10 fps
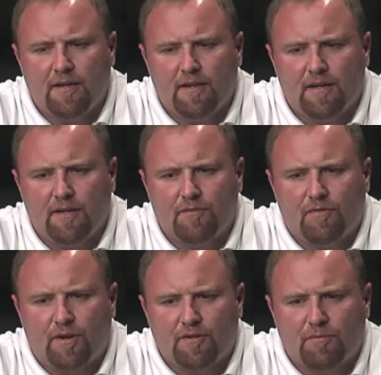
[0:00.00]

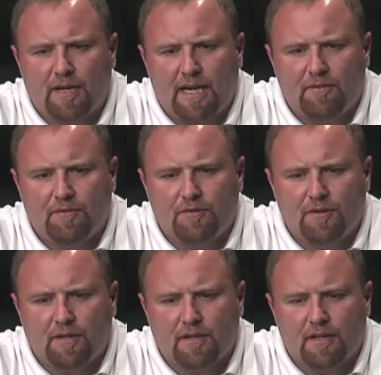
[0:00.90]
what I was
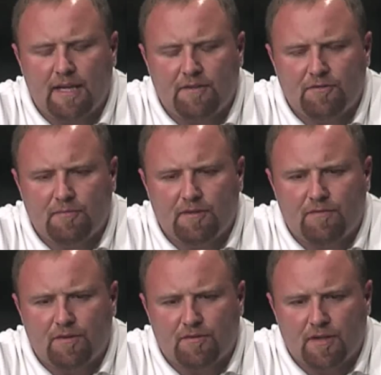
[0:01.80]
doing in the classroom that
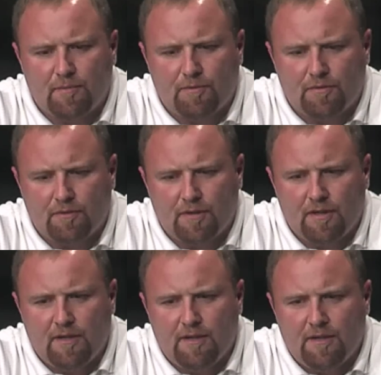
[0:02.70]
first couple
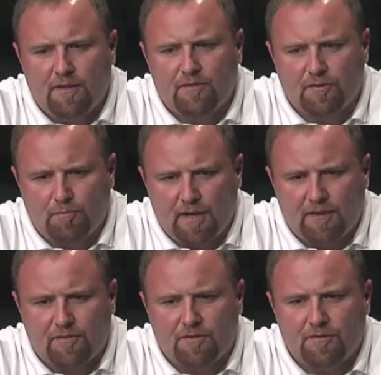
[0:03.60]

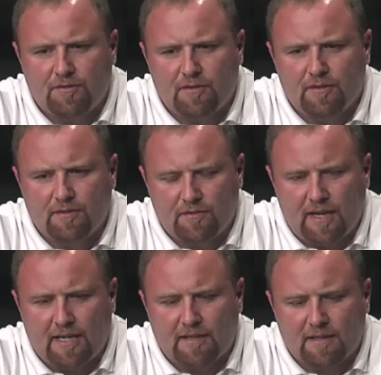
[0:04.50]
semesters,
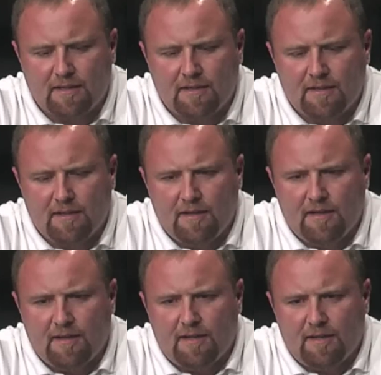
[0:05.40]
sadly.
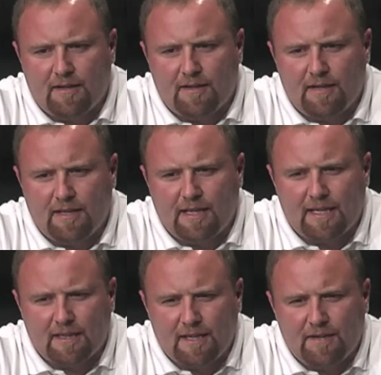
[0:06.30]
And
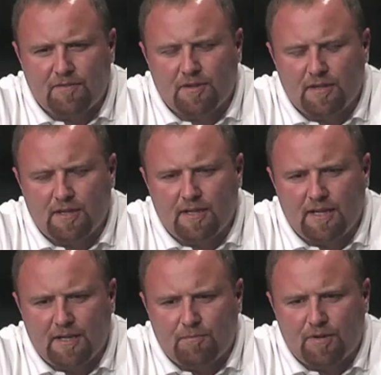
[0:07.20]
that left
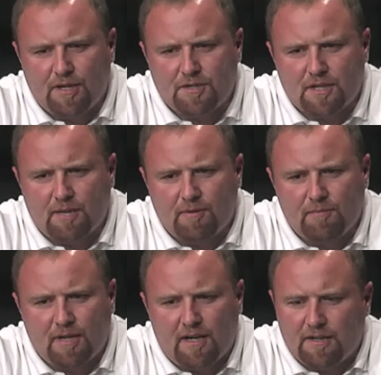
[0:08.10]
an impression on
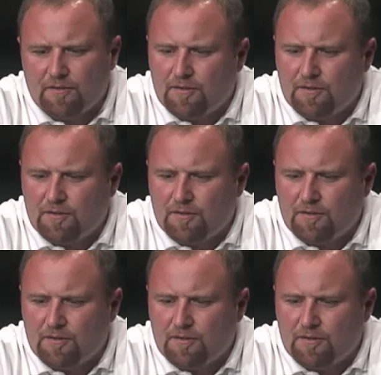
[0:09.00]
me, but I